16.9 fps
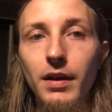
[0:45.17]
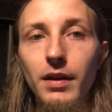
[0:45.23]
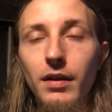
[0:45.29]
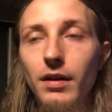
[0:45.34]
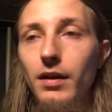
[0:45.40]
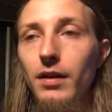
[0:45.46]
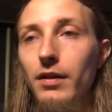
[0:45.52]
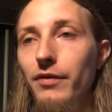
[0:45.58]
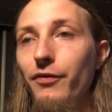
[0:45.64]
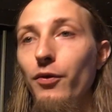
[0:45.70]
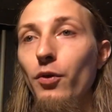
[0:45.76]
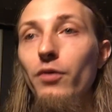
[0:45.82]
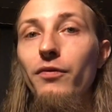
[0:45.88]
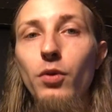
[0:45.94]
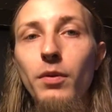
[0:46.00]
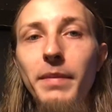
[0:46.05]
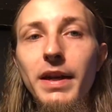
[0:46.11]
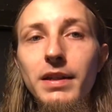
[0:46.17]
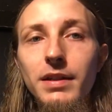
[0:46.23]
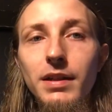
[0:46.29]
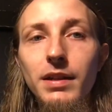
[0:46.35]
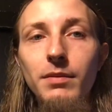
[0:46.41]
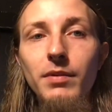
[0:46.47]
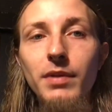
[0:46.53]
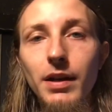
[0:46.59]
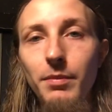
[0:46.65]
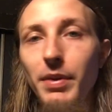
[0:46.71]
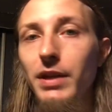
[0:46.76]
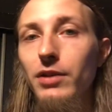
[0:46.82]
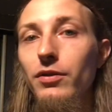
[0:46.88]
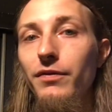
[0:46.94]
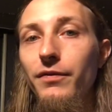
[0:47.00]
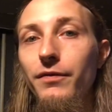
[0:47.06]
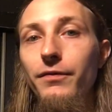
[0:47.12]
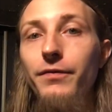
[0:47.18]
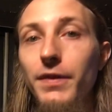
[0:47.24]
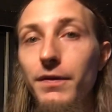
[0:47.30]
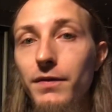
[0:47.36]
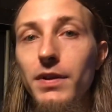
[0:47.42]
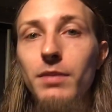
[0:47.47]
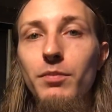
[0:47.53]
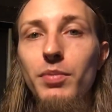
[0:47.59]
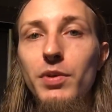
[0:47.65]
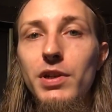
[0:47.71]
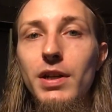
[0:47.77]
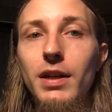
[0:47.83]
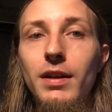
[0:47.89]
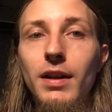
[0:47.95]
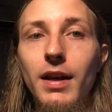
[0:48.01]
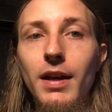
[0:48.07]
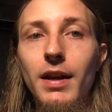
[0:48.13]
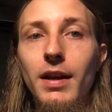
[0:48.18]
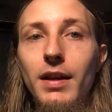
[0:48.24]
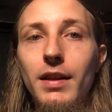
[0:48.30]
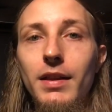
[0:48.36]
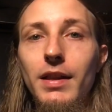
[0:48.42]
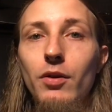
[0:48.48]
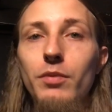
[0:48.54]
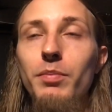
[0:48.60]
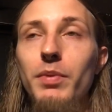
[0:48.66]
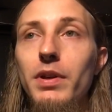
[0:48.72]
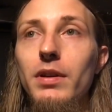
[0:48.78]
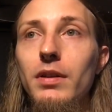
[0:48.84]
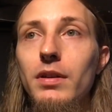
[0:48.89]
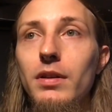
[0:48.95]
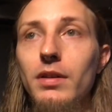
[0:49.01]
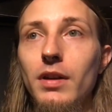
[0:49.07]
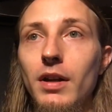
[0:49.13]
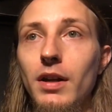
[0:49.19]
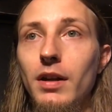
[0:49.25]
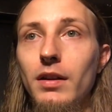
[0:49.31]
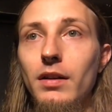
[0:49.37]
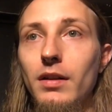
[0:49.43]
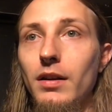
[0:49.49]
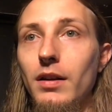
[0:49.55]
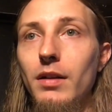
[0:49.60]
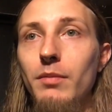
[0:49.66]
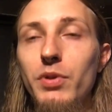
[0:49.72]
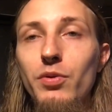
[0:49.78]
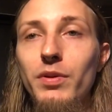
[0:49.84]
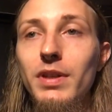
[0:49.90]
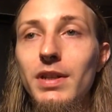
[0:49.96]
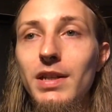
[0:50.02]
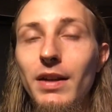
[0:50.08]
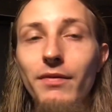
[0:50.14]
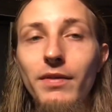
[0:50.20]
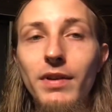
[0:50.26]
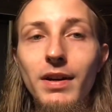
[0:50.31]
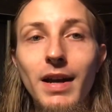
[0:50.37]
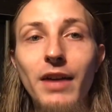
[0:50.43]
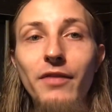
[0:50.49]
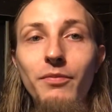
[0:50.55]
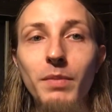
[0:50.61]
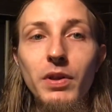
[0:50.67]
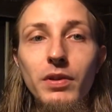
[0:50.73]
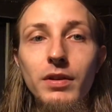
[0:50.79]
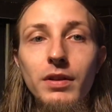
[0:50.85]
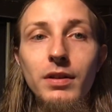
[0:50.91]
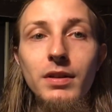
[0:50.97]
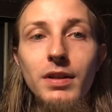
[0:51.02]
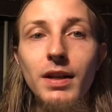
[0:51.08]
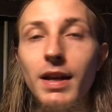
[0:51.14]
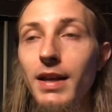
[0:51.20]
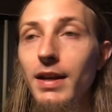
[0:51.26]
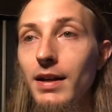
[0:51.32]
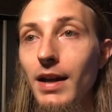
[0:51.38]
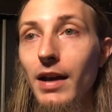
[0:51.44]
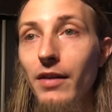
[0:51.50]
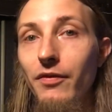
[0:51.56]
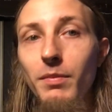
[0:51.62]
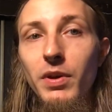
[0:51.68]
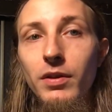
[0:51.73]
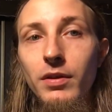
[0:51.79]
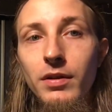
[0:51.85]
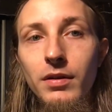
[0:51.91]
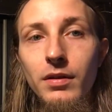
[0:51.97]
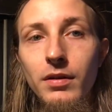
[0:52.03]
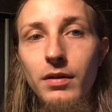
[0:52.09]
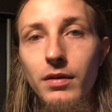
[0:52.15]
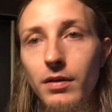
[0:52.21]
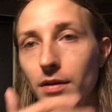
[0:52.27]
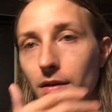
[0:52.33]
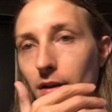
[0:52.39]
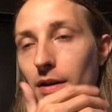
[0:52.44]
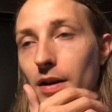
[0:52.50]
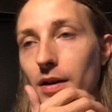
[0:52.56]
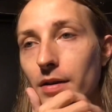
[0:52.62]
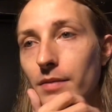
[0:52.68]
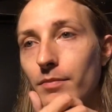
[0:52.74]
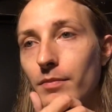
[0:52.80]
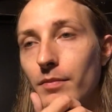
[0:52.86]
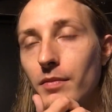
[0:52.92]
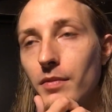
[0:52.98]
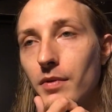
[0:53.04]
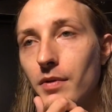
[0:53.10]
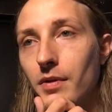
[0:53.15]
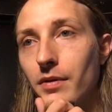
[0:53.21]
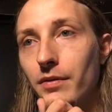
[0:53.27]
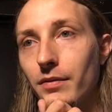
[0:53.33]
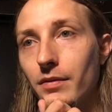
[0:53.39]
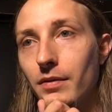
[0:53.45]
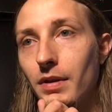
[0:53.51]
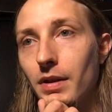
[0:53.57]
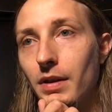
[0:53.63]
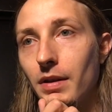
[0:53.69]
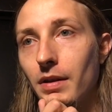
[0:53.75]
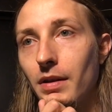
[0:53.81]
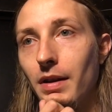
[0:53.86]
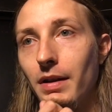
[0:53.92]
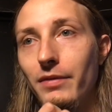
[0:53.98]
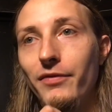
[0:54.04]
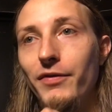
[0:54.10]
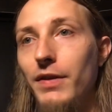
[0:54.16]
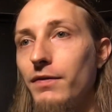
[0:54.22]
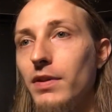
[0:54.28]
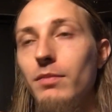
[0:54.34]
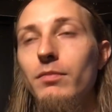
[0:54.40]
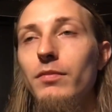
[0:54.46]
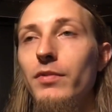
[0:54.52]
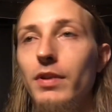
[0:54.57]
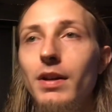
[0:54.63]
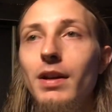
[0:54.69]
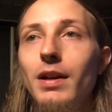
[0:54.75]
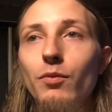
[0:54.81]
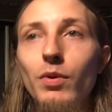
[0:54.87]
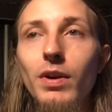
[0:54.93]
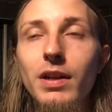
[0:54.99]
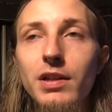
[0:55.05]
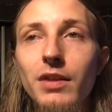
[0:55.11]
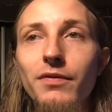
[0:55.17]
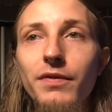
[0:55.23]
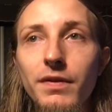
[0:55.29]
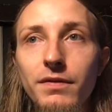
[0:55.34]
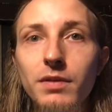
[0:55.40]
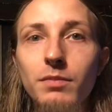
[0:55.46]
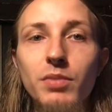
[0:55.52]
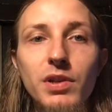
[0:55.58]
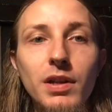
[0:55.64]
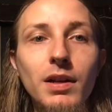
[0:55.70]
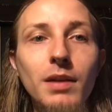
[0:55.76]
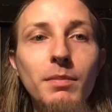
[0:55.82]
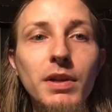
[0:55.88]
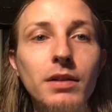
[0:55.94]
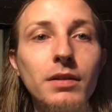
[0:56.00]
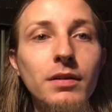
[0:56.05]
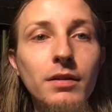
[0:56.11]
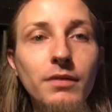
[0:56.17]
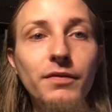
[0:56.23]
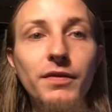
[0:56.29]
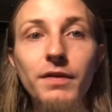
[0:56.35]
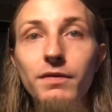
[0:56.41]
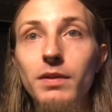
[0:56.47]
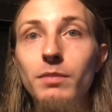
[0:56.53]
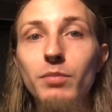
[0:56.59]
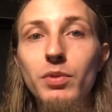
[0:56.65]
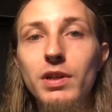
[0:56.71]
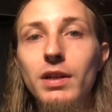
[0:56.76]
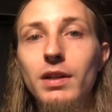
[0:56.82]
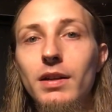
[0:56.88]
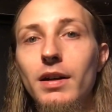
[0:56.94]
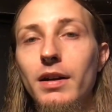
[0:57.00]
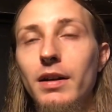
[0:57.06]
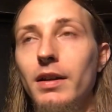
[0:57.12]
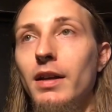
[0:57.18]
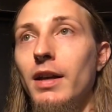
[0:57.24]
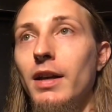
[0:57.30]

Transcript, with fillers: uh, full four man team, and I paid you 15 percent, that would be uh, between seven and a half million to eight and a half million. Uh, 15 and I, when I say 15 percent, I mean 15 percent cut.